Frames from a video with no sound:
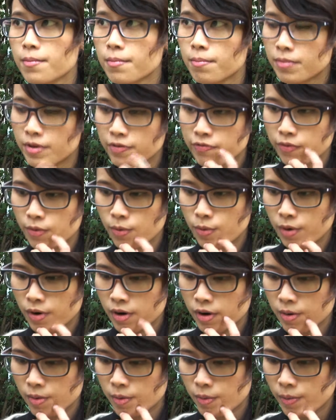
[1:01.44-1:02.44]

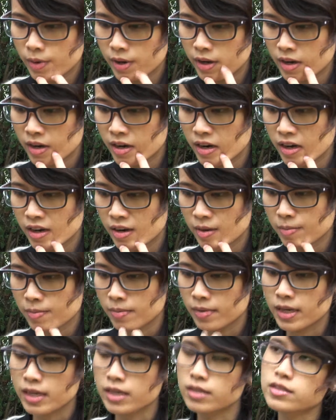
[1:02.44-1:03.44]
before, when
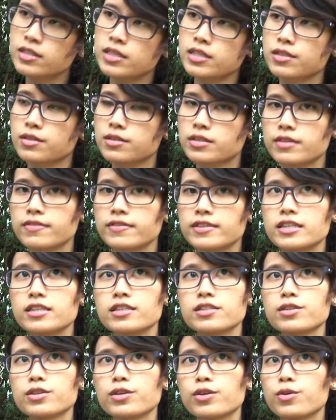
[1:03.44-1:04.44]
like 6 or 7
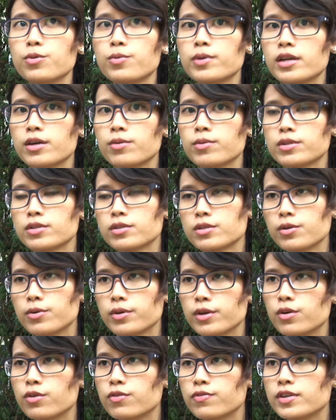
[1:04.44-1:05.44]
years ago, when I was
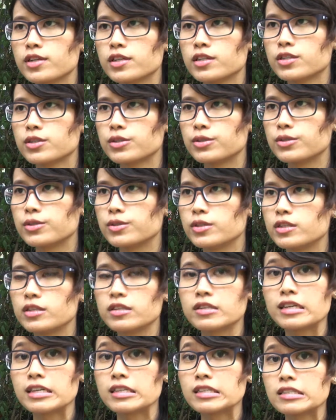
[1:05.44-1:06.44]
going over to the
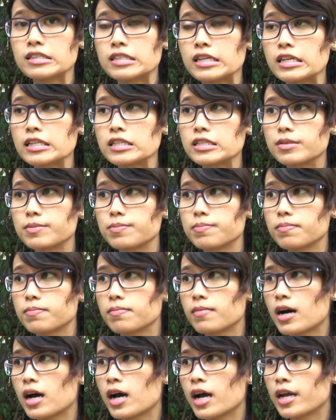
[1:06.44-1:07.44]
United States,
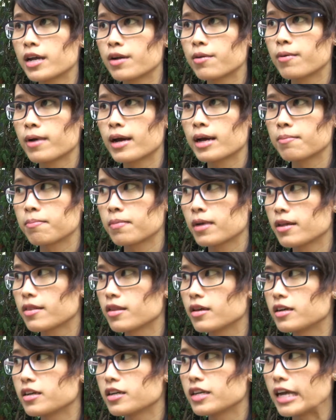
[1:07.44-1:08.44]
my
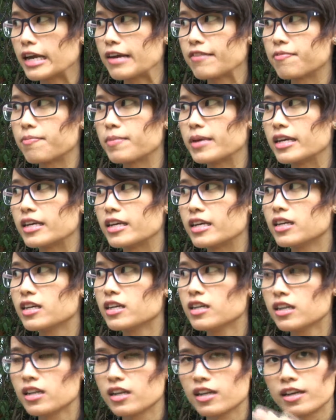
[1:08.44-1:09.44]
grandmother gave me
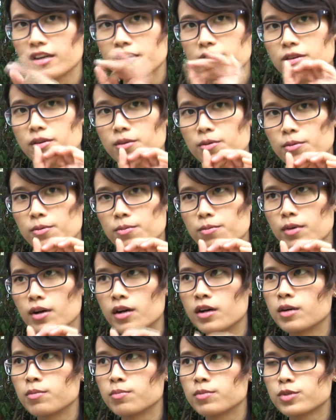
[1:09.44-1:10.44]
like
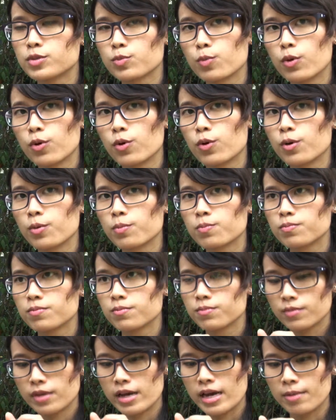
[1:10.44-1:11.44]
small
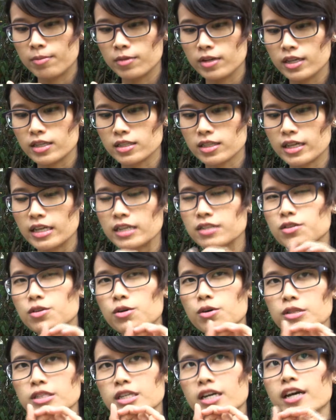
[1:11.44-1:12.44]
amulets. Like it's
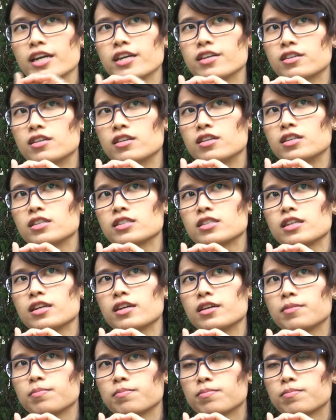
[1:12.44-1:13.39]
called tiger. It's like